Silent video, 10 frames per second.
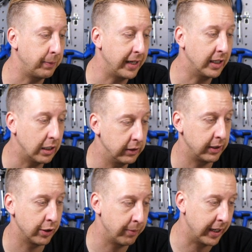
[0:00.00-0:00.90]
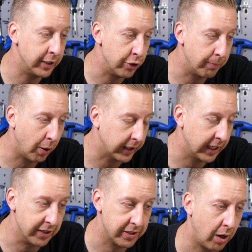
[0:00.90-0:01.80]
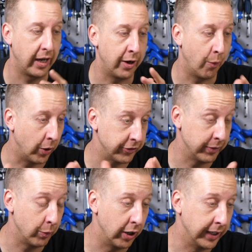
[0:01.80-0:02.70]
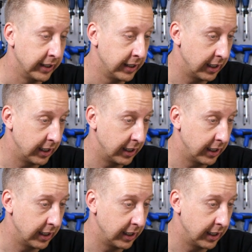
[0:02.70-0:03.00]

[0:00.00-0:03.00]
be including them in new bike kits, and I'm wondering why.